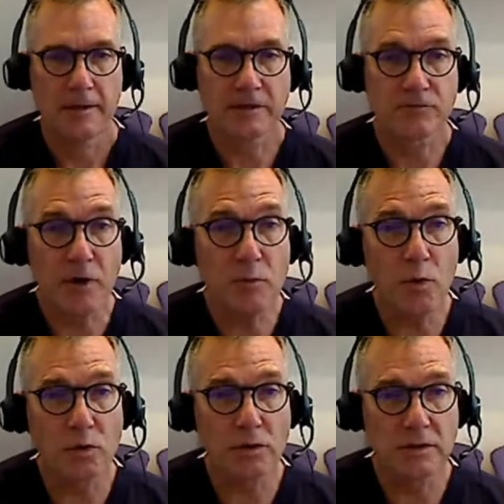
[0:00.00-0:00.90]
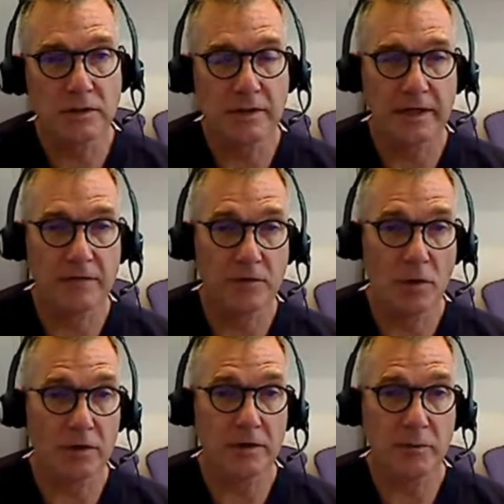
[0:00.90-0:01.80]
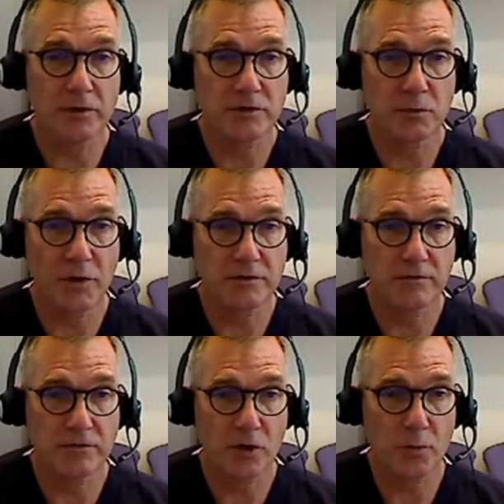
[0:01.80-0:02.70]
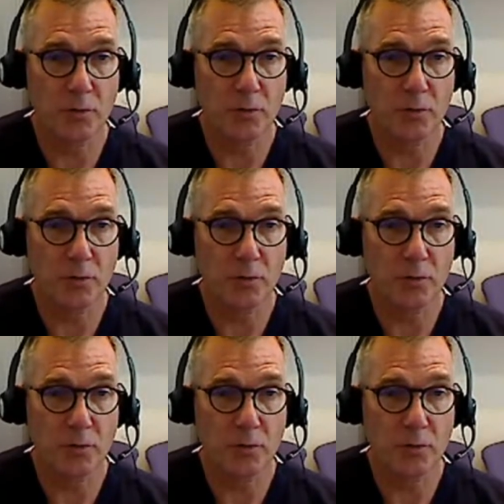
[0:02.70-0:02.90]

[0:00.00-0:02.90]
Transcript: it's very important that if you're on an immunosuppressive therapy,